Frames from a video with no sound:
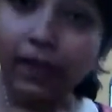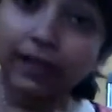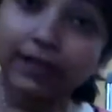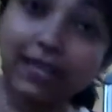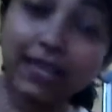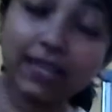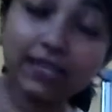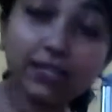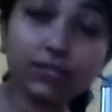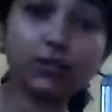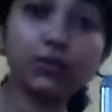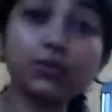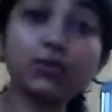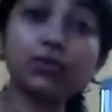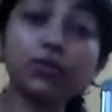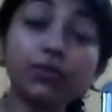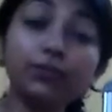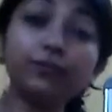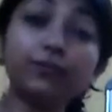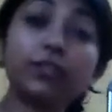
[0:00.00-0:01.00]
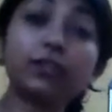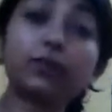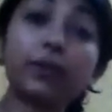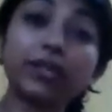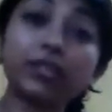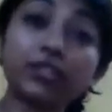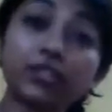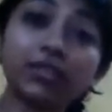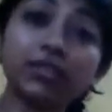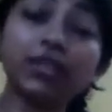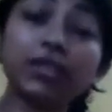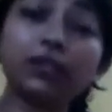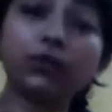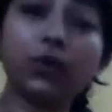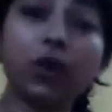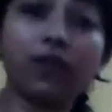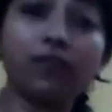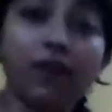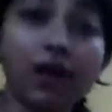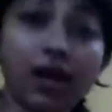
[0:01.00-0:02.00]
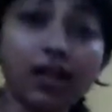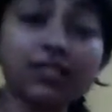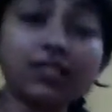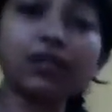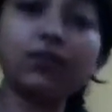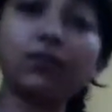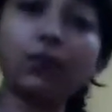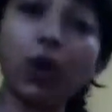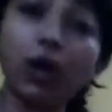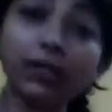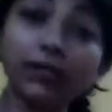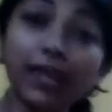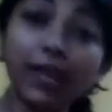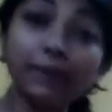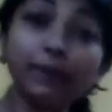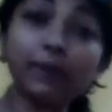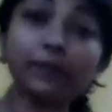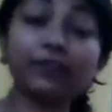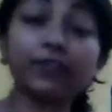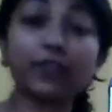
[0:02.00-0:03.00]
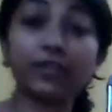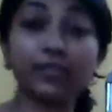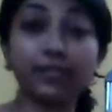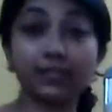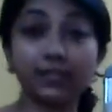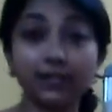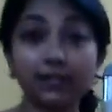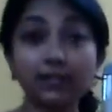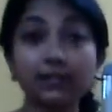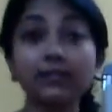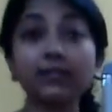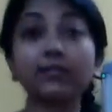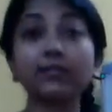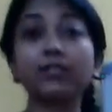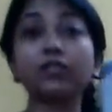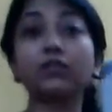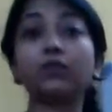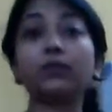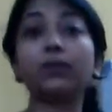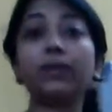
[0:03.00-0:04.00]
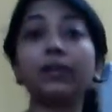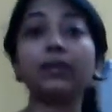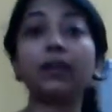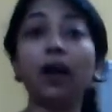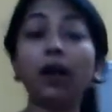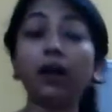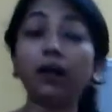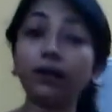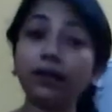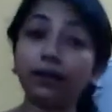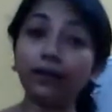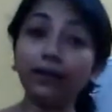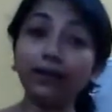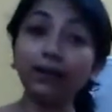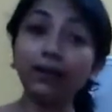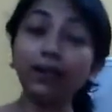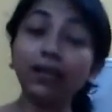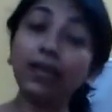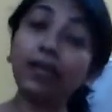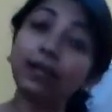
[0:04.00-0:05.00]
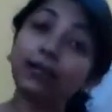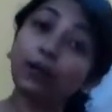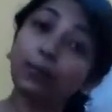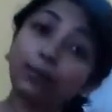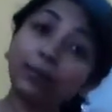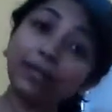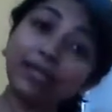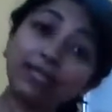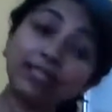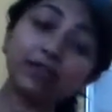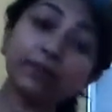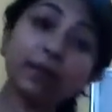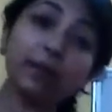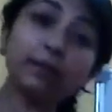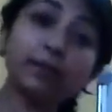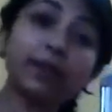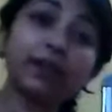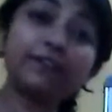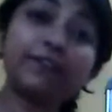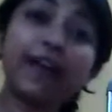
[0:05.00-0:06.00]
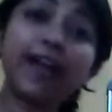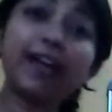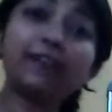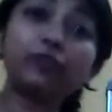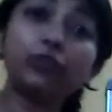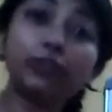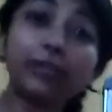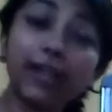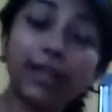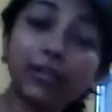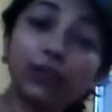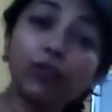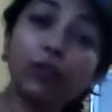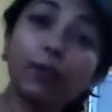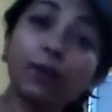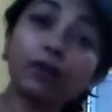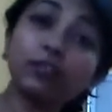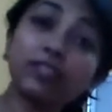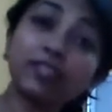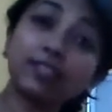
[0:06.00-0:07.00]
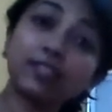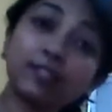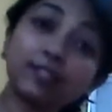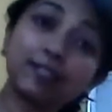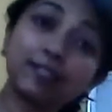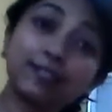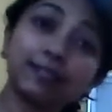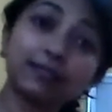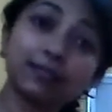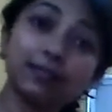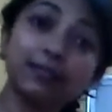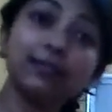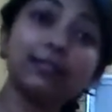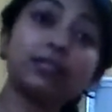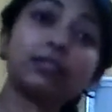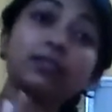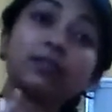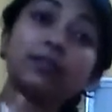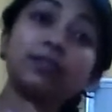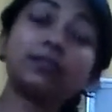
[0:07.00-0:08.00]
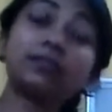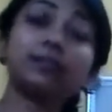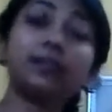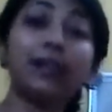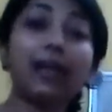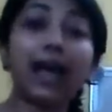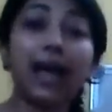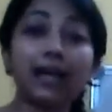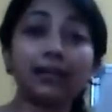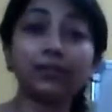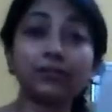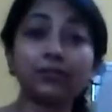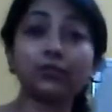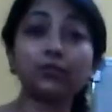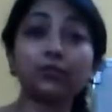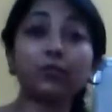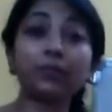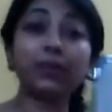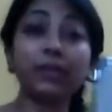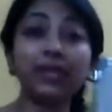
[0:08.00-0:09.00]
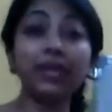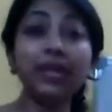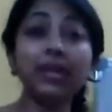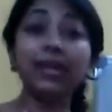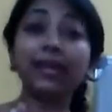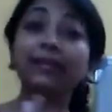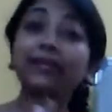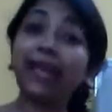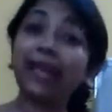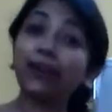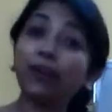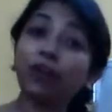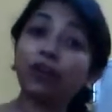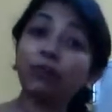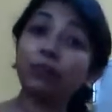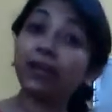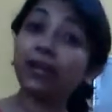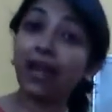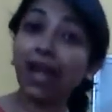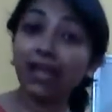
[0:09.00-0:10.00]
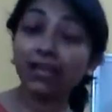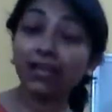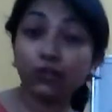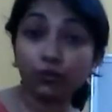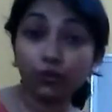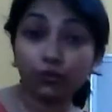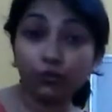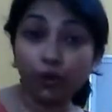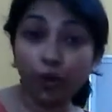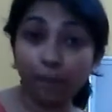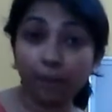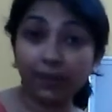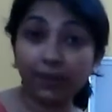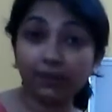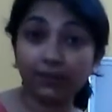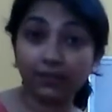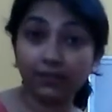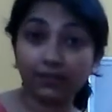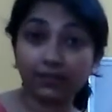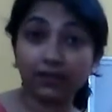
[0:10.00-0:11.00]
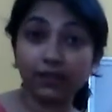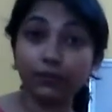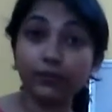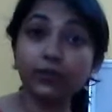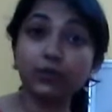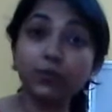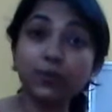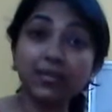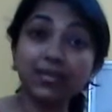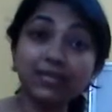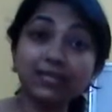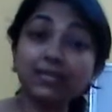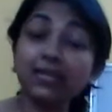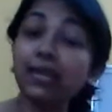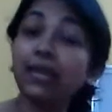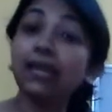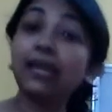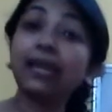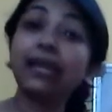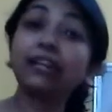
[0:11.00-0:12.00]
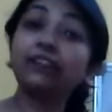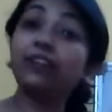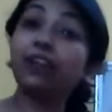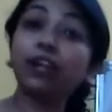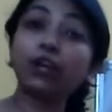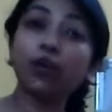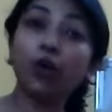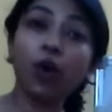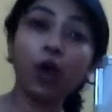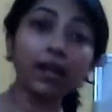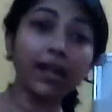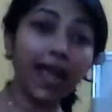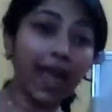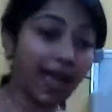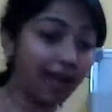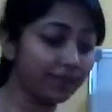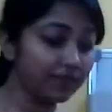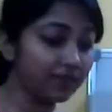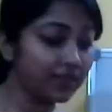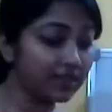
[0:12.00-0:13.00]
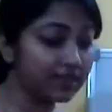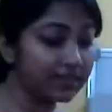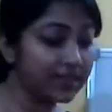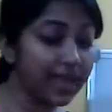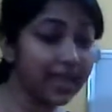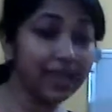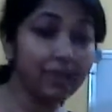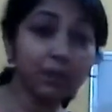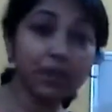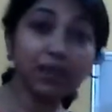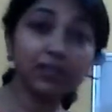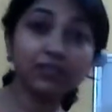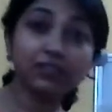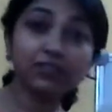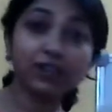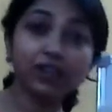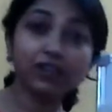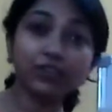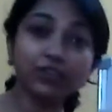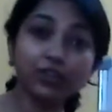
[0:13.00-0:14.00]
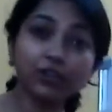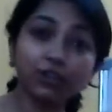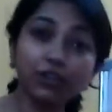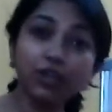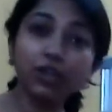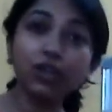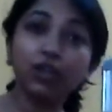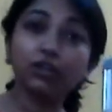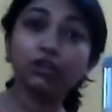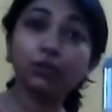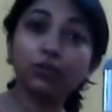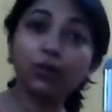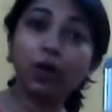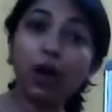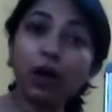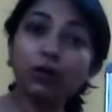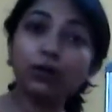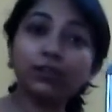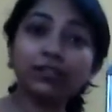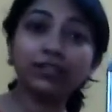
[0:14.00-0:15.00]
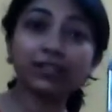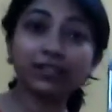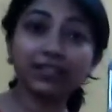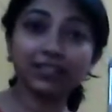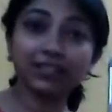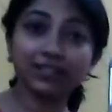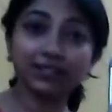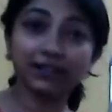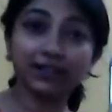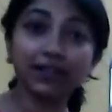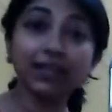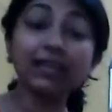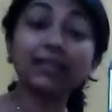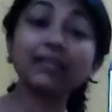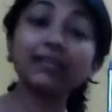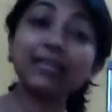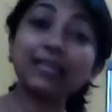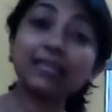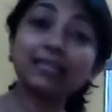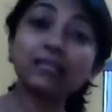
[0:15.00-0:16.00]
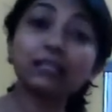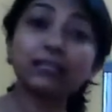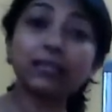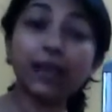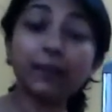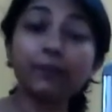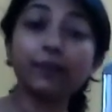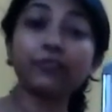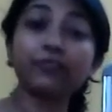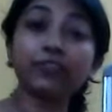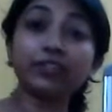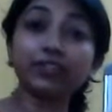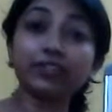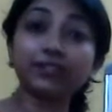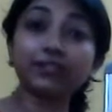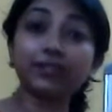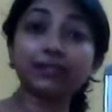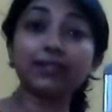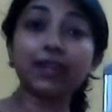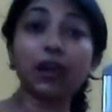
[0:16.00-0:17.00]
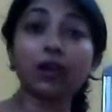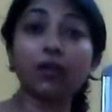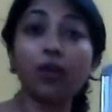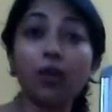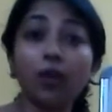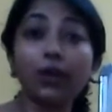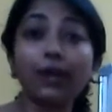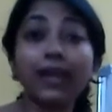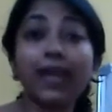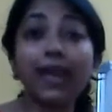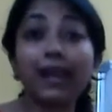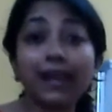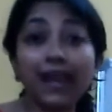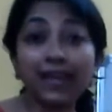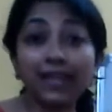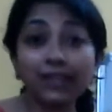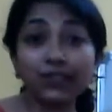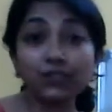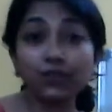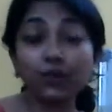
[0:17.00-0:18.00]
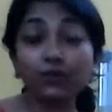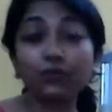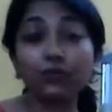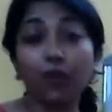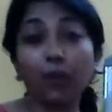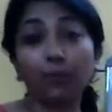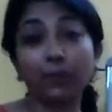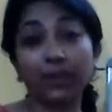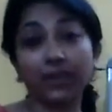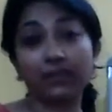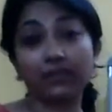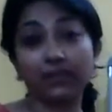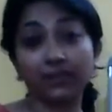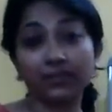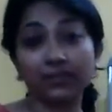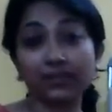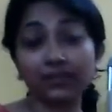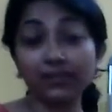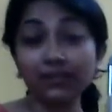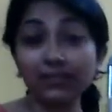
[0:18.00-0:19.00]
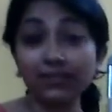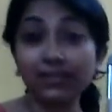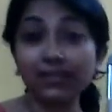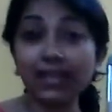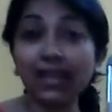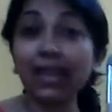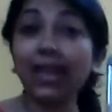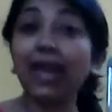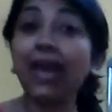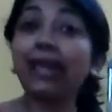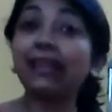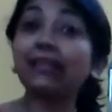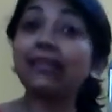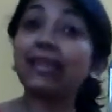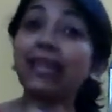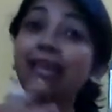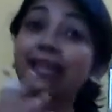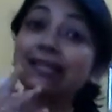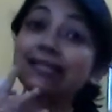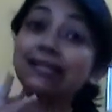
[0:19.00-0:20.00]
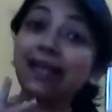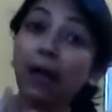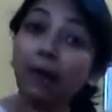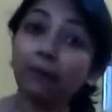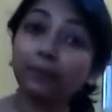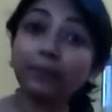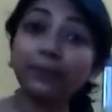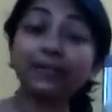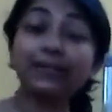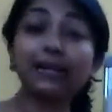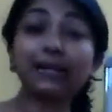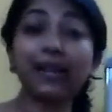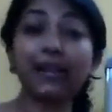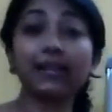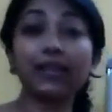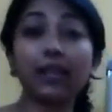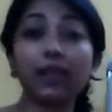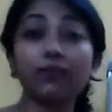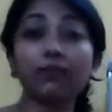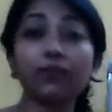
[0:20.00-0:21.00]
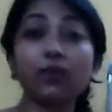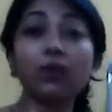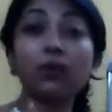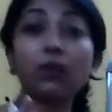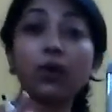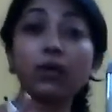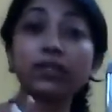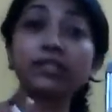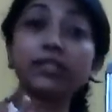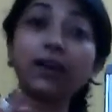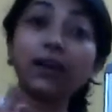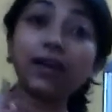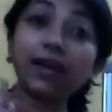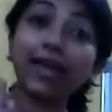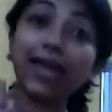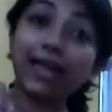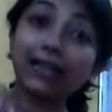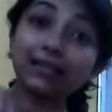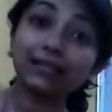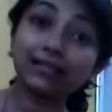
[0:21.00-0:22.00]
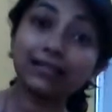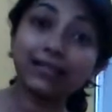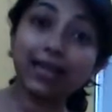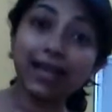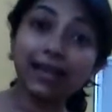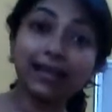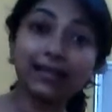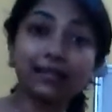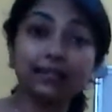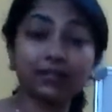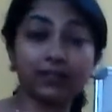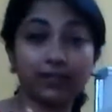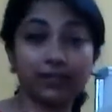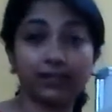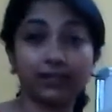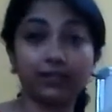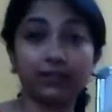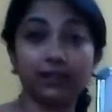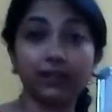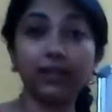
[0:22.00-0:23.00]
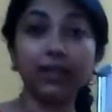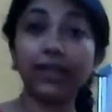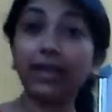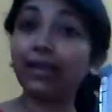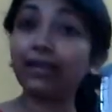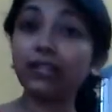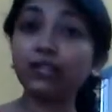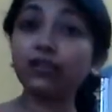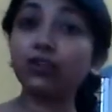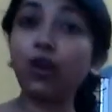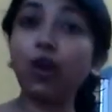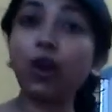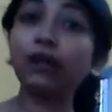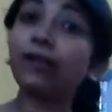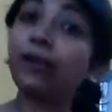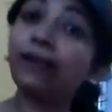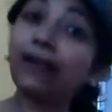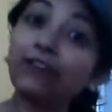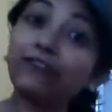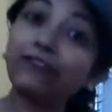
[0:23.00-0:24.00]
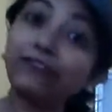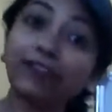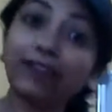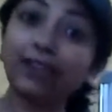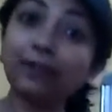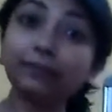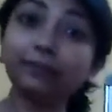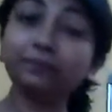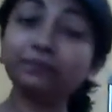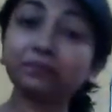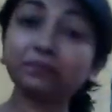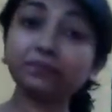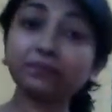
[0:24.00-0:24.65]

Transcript: Yes, Yusuf, the question that you have asked is what type of crystals this will occur. Now, please remember, if I have to tell you about this crystal has to be, it cannot be an isotropic crystal, which means it will not have the same construction throughout the crystal. These type of crystals are called anisotropic crystals, and the example that I gave you was a calcite crystal. It is not that every